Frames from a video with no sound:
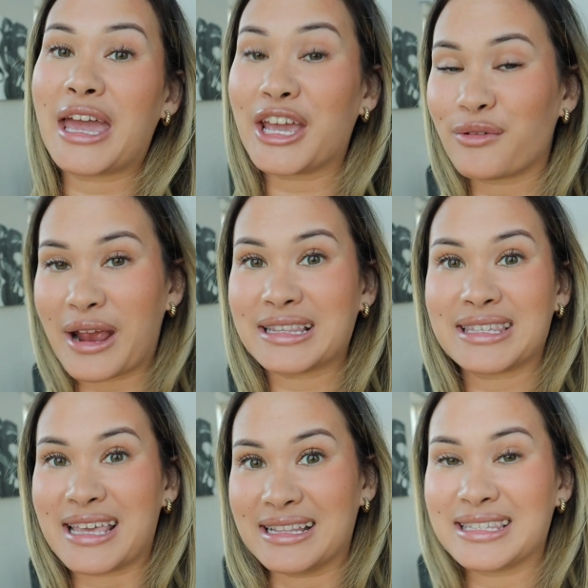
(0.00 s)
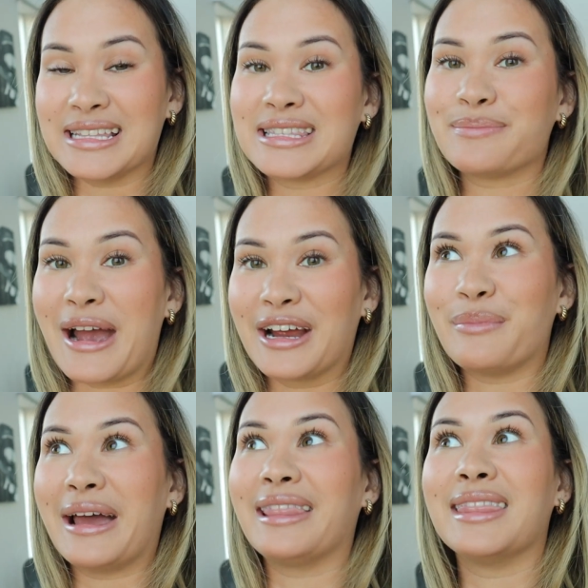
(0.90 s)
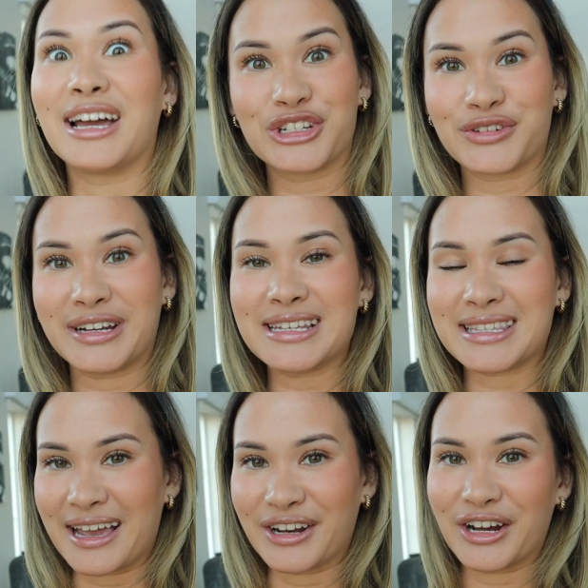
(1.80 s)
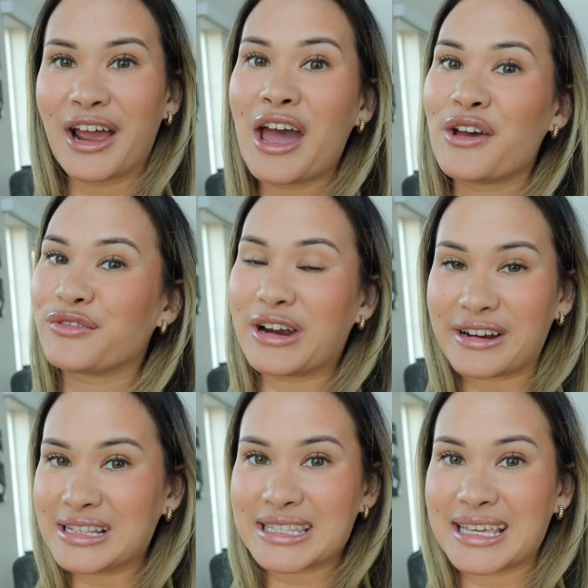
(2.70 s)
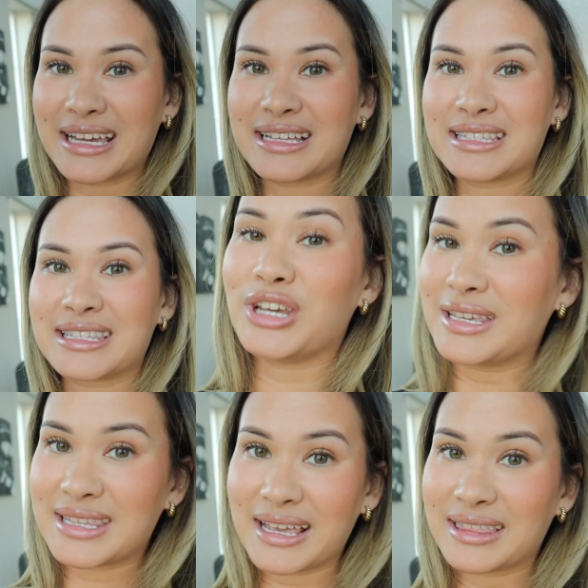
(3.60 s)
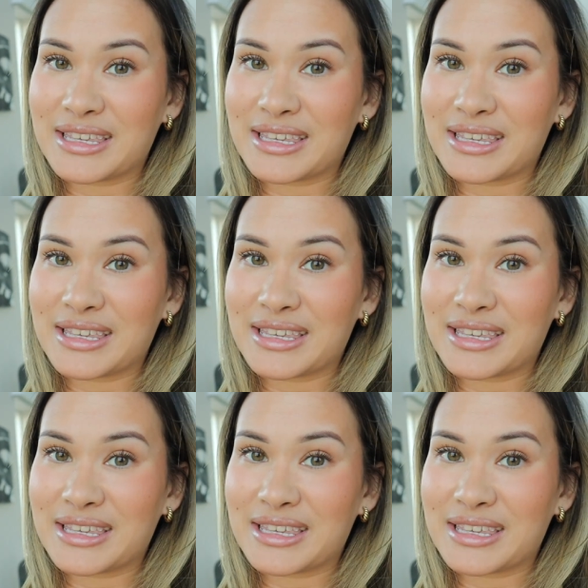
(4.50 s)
they create scents inspired by luxury designer fragrances, just like